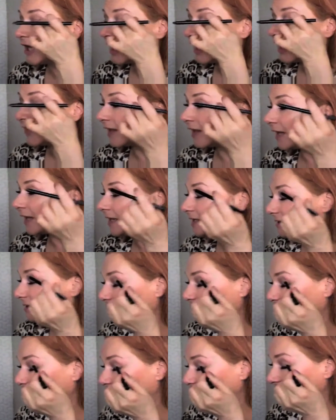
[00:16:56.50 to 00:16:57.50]
That is a
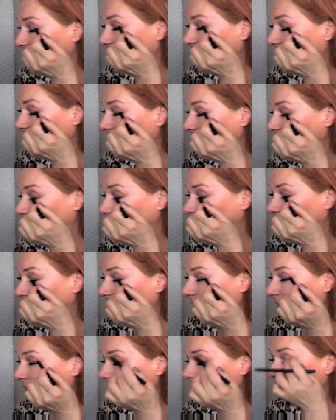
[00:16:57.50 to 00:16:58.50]
fantastic
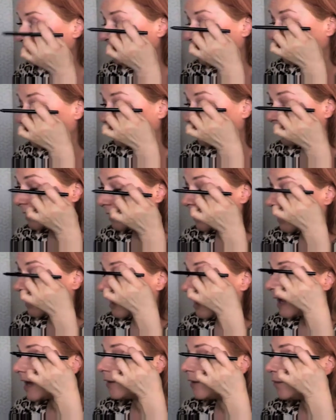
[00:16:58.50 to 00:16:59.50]
color as well.
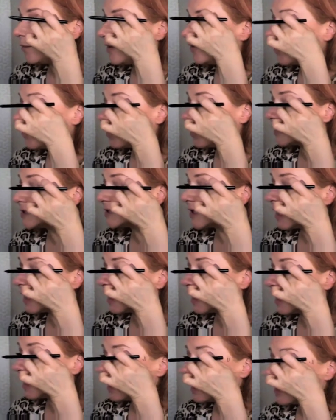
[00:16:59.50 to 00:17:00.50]
And we've got
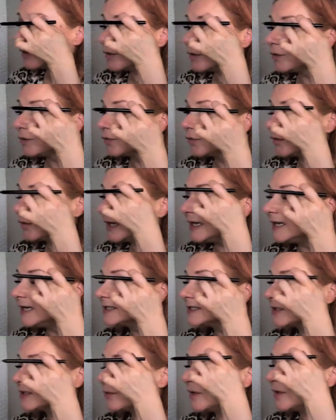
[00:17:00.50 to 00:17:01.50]
greens,
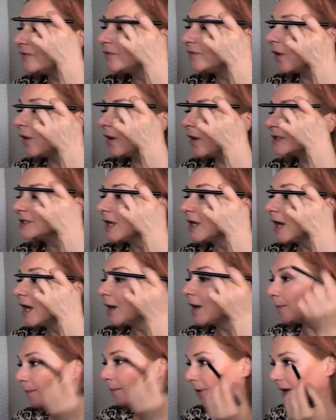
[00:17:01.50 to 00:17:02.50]
and we've got
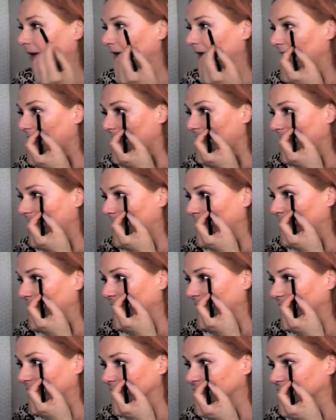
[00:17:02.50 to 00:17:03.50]
black, we've
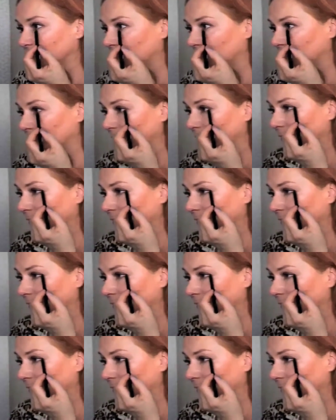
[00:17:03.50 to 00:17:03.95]
got charcoal